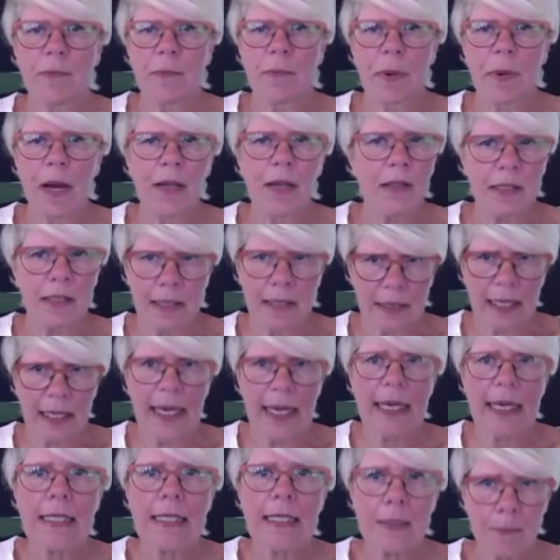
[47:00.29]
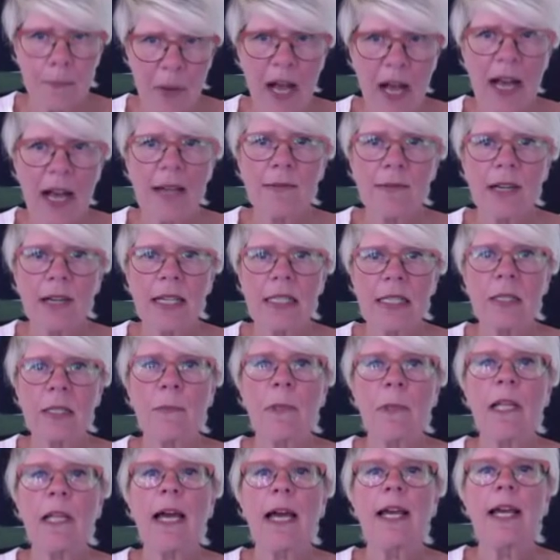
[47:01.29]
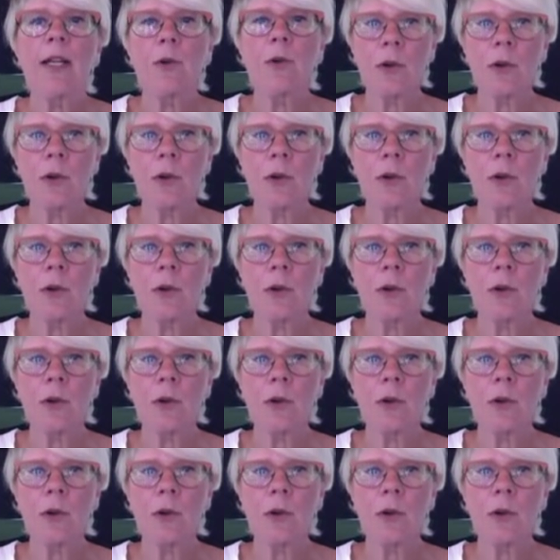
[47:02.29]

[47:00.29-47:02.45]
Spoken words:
of glass Pyrex plate